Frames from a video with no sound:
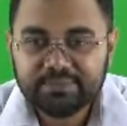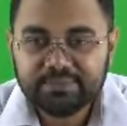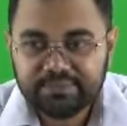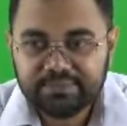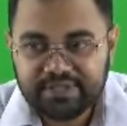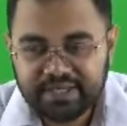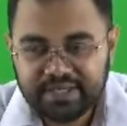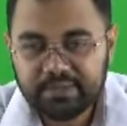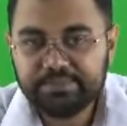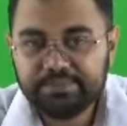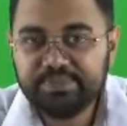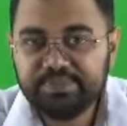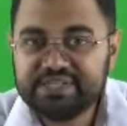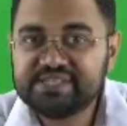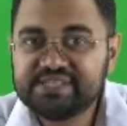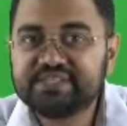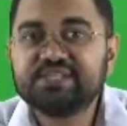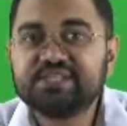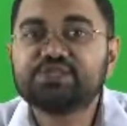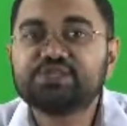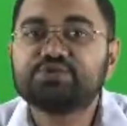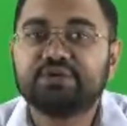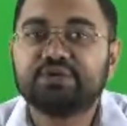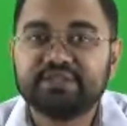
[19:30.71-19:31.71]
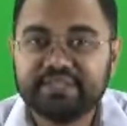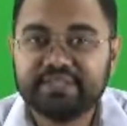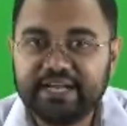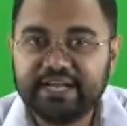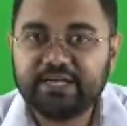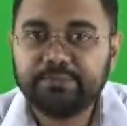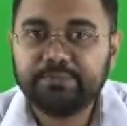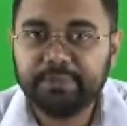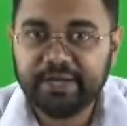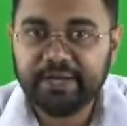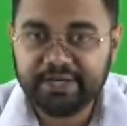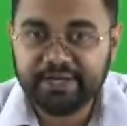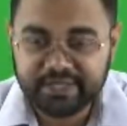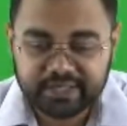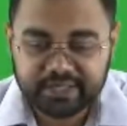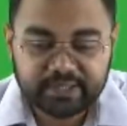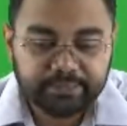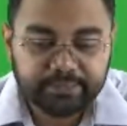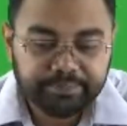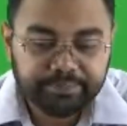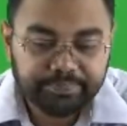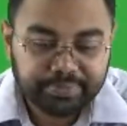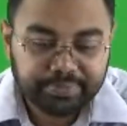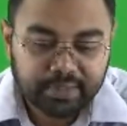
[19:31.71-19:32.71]
their business on that panic.
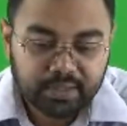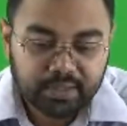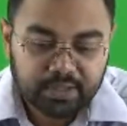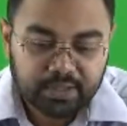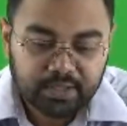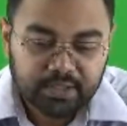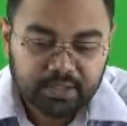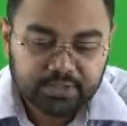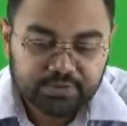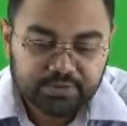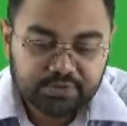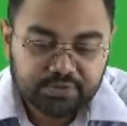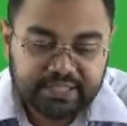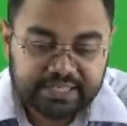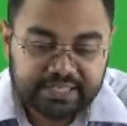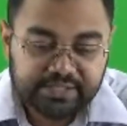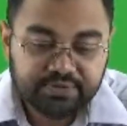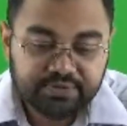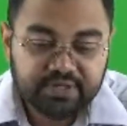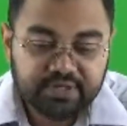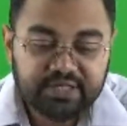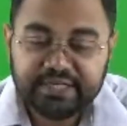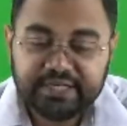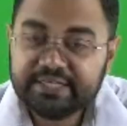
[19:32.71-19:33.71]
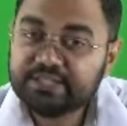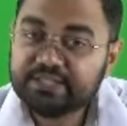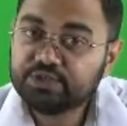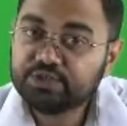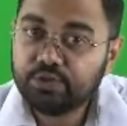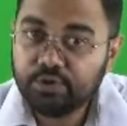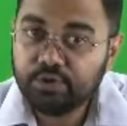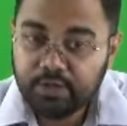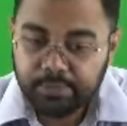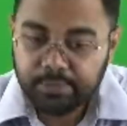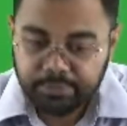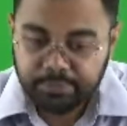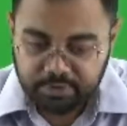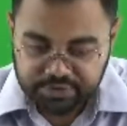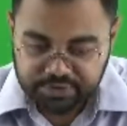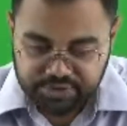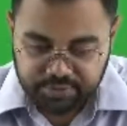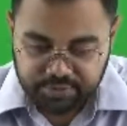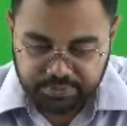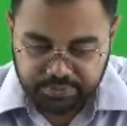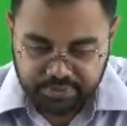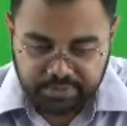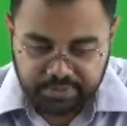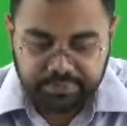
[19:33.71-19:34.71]
So that's why it's all
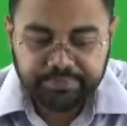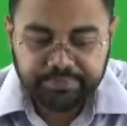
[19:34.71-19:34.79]
possible.